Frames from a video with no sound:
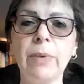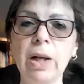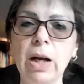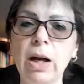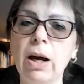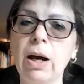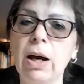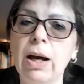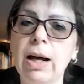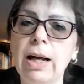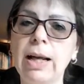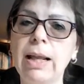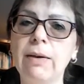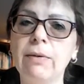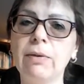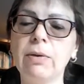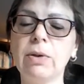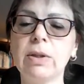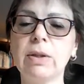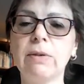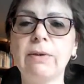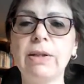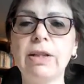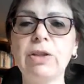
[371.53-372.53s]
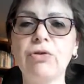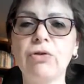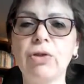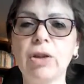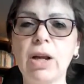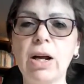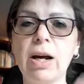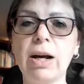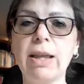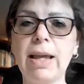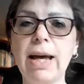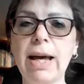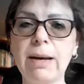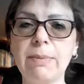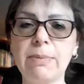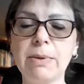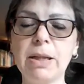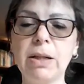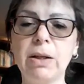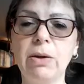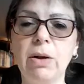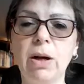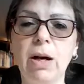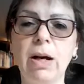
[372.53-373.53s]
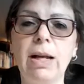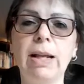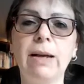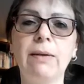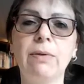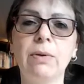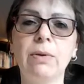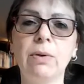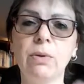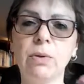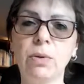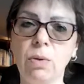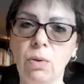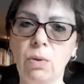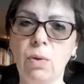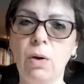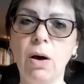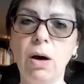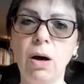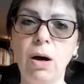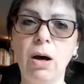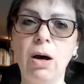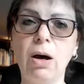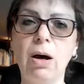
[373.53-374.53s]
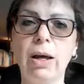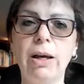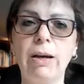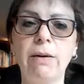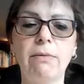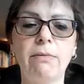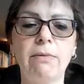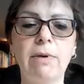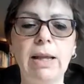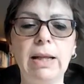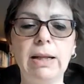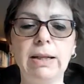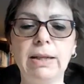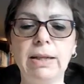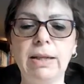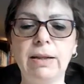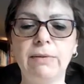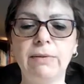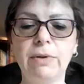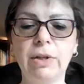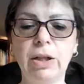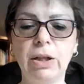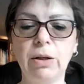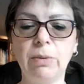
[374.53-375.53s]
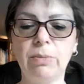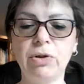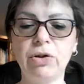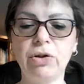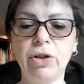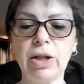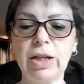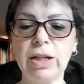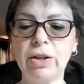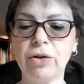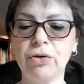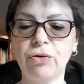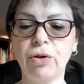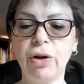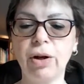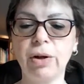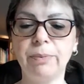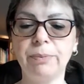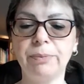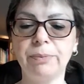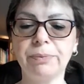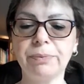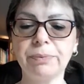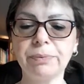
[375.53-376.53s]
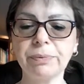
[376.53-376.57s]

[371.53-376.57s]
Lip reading: high levels of estrogen, either absolute high levels or high relative to your progesterone.